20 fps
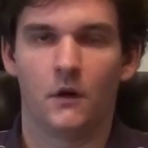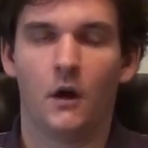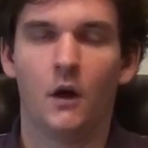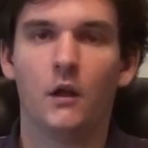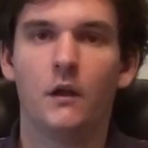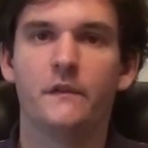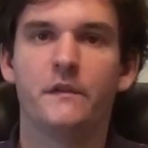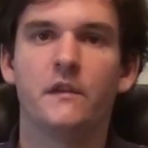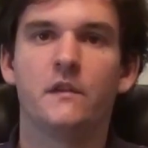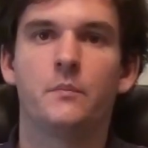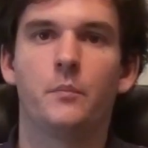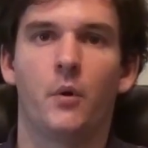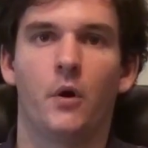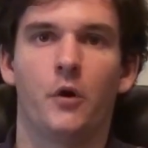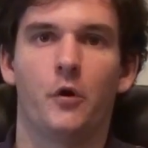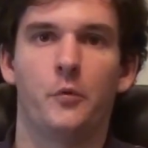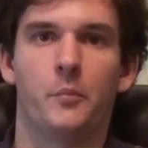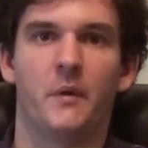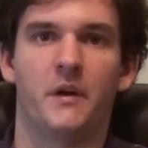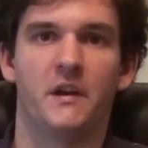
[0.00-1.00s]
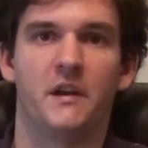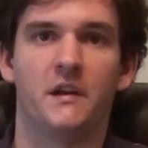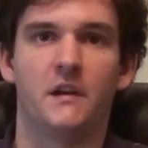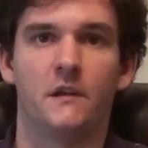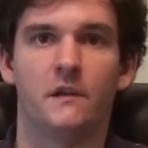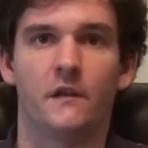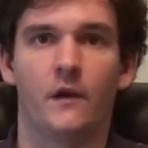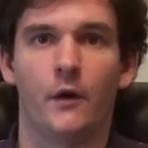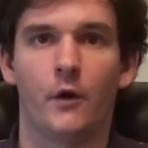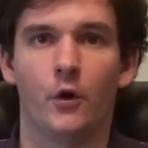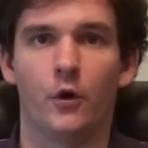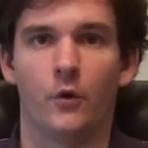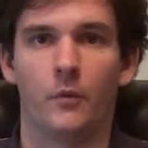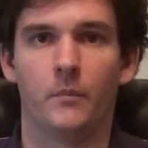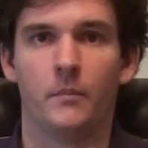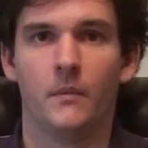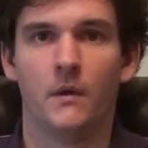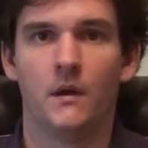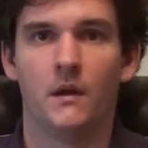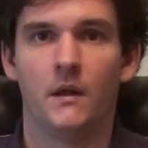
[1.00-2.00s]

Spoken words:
All of this borrowed money needs a home,